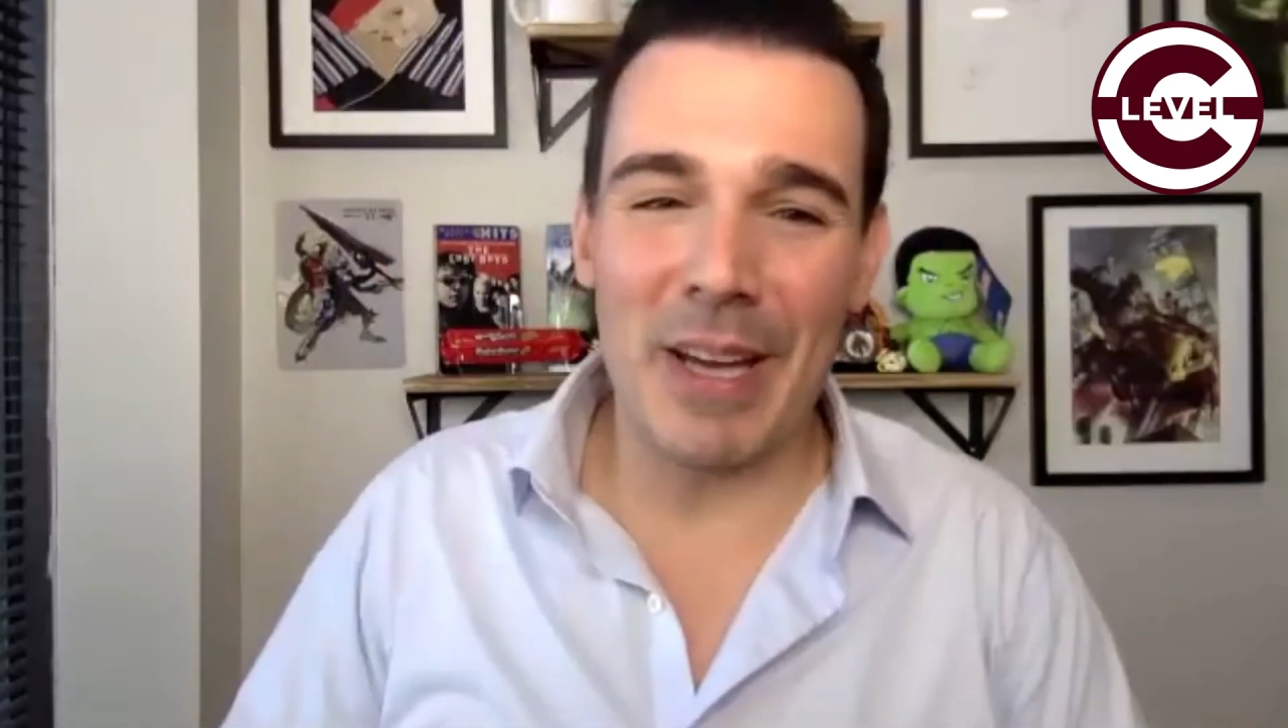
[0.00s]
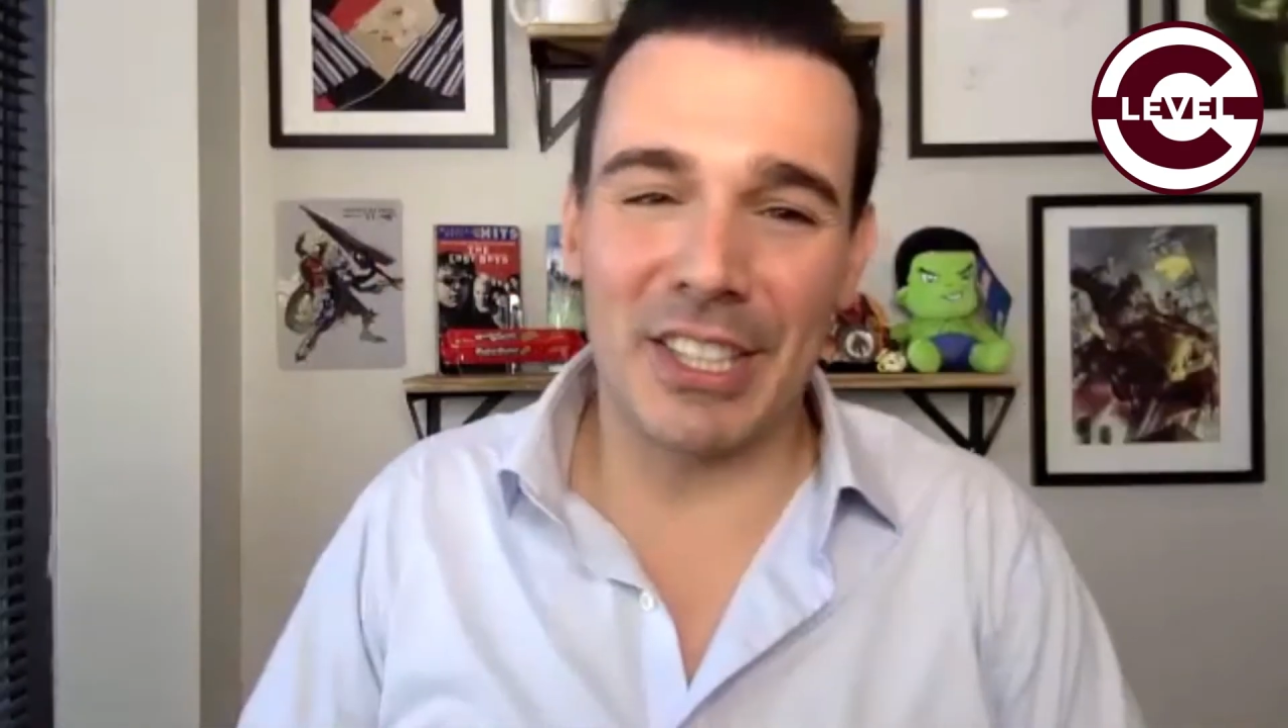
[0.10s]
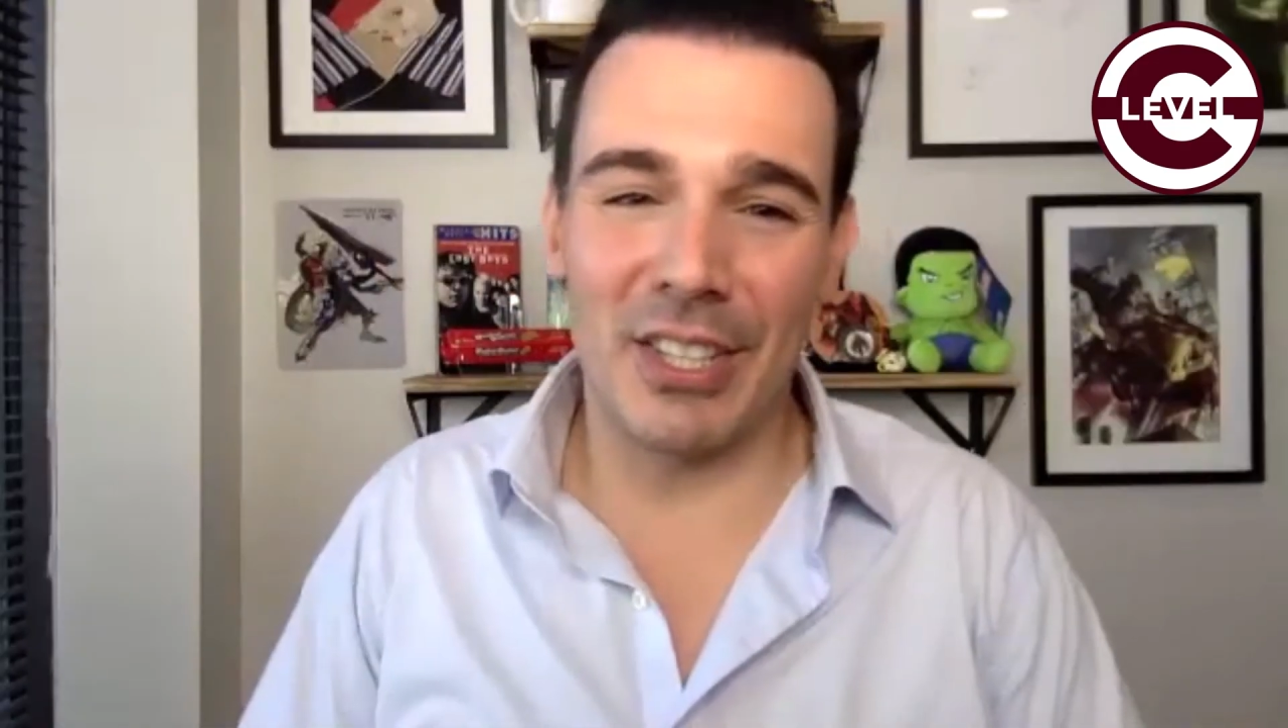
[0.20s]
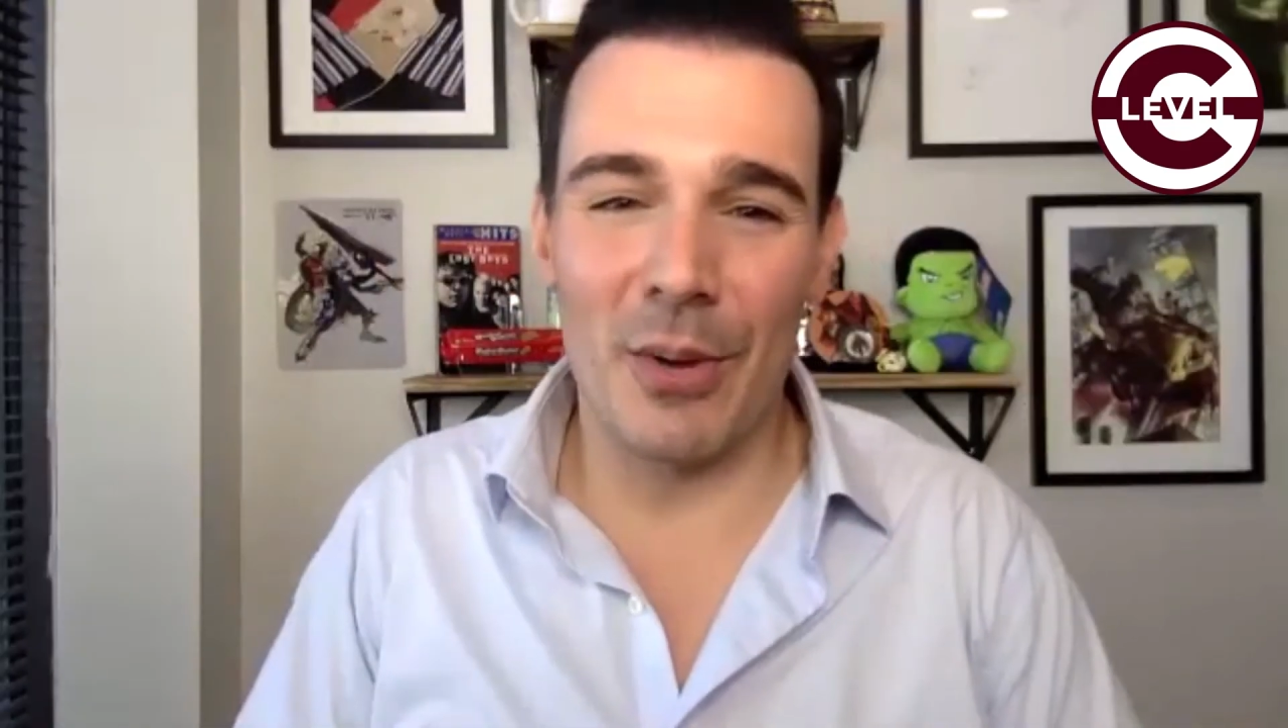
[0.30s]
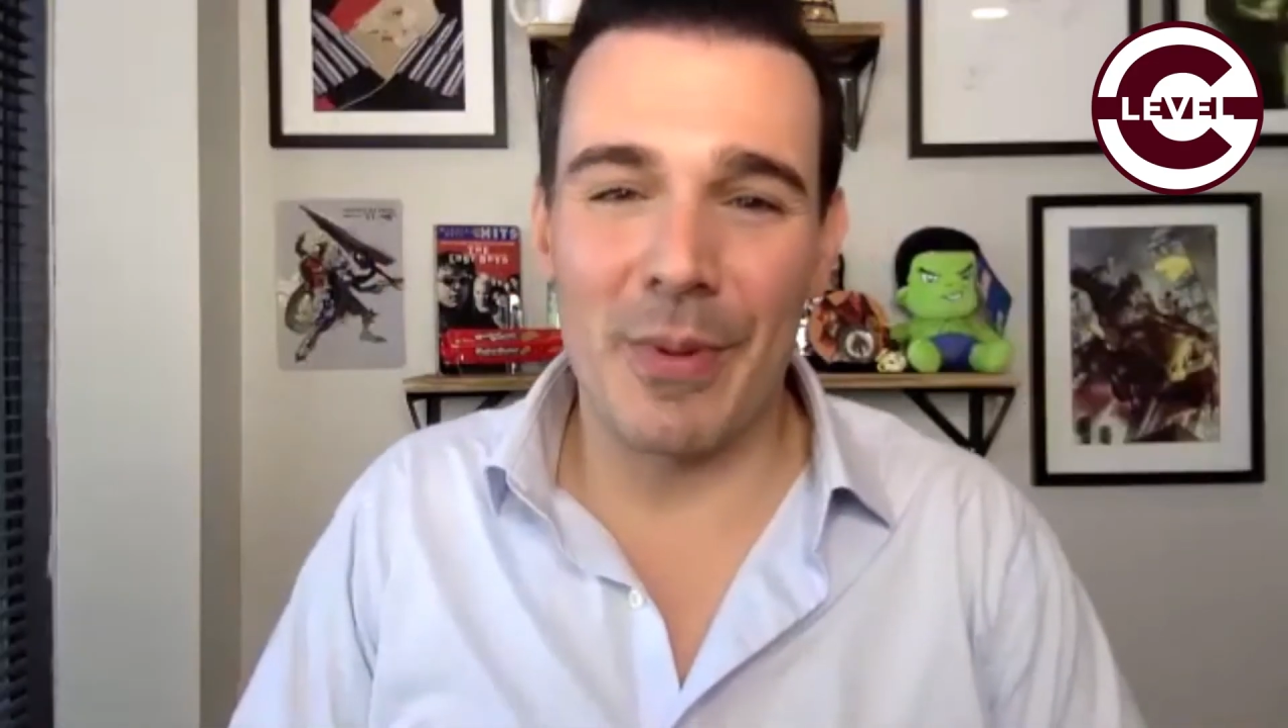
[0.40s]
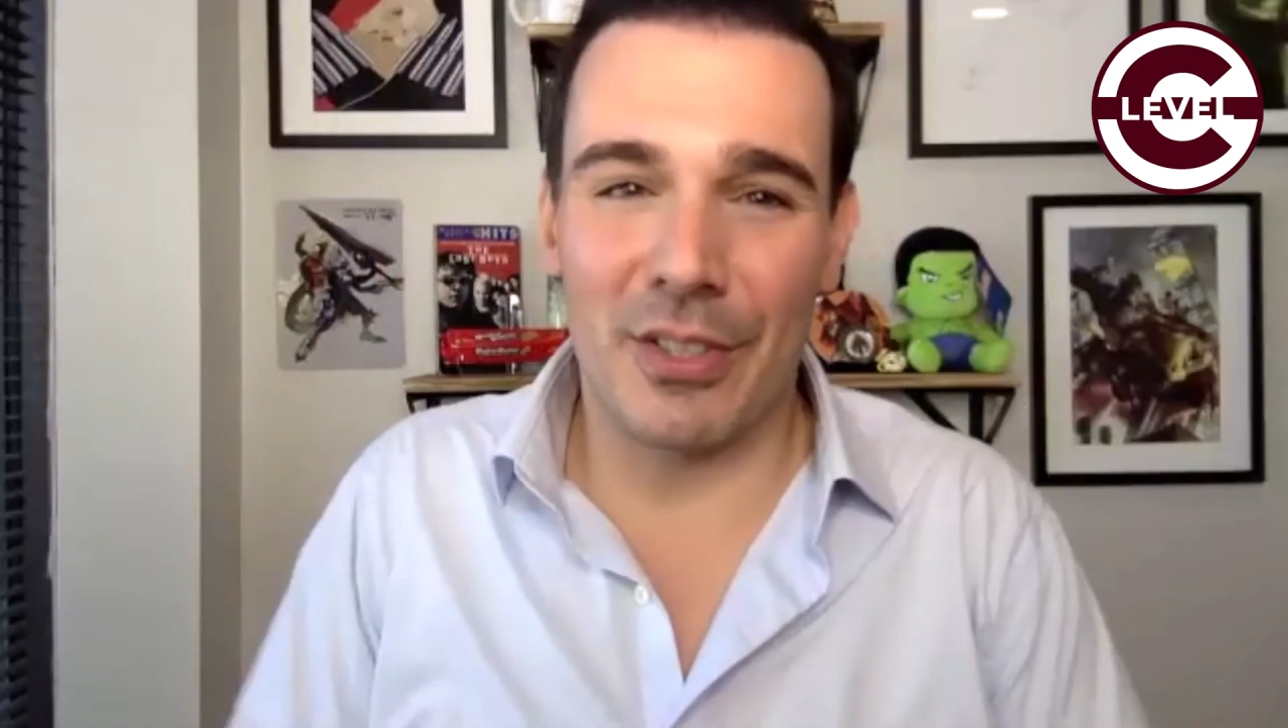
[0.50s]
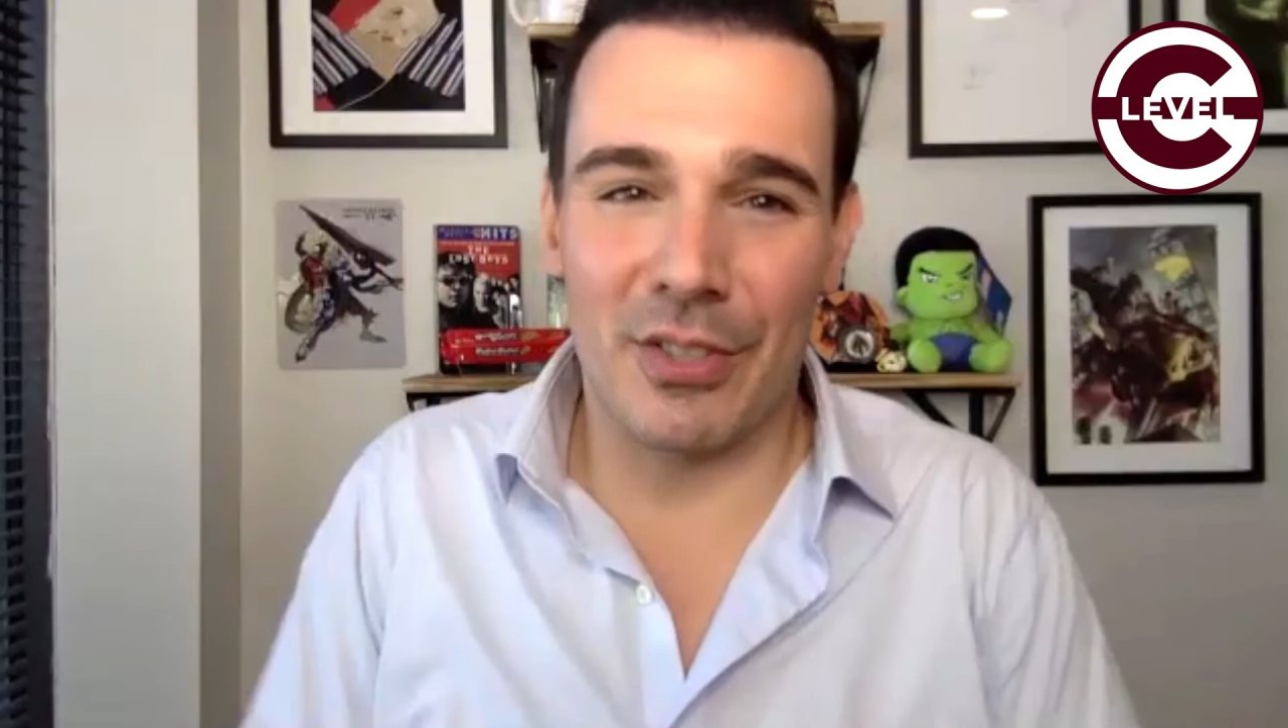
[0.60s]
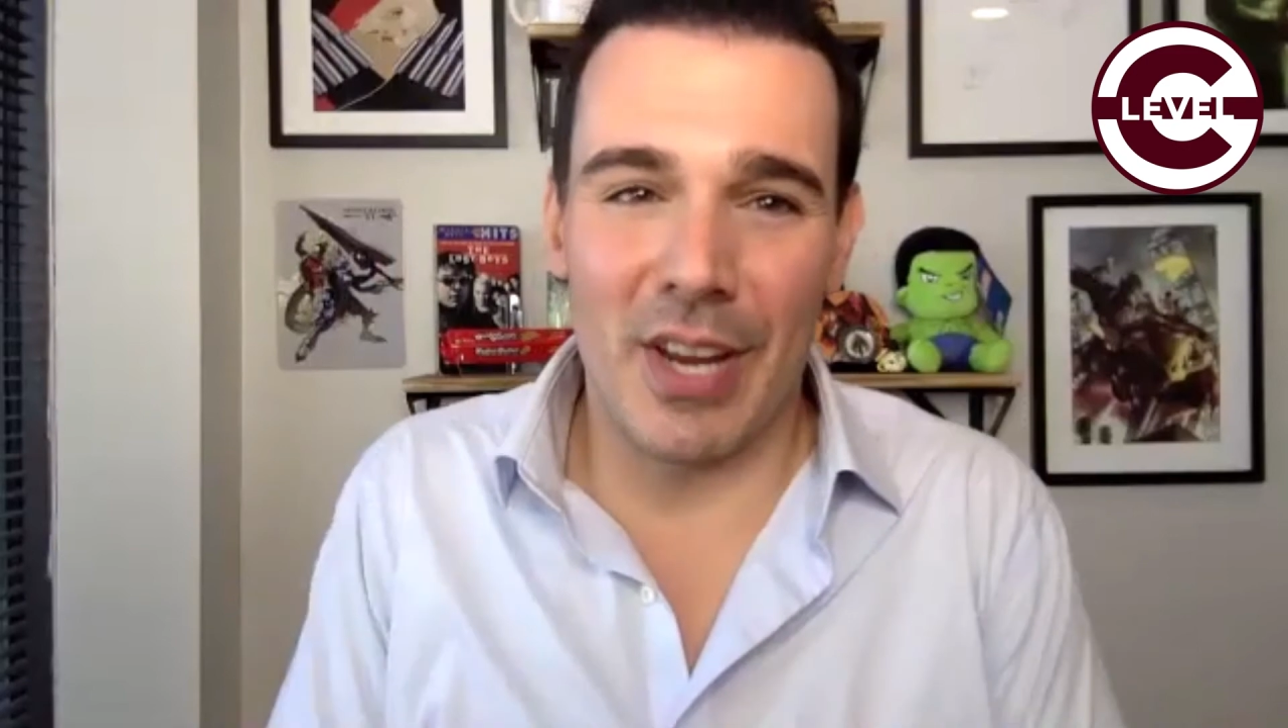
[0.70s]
mentioned a little bit.